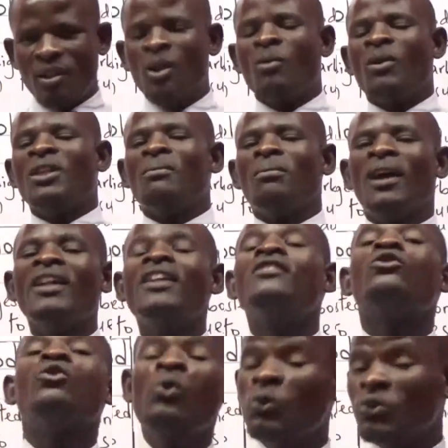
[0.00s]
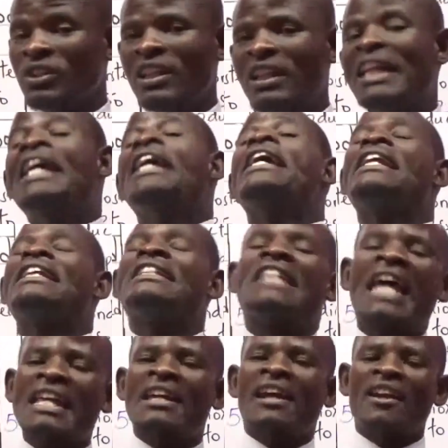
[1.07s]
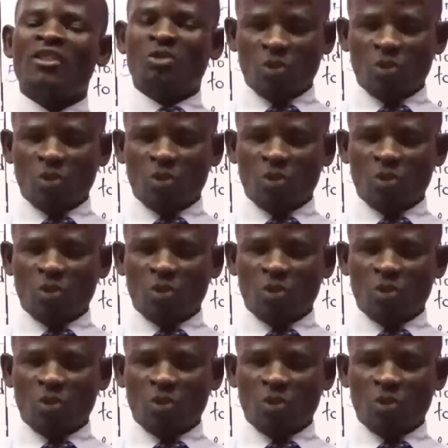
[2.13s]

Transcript: When the blood is oozing, it is dangerous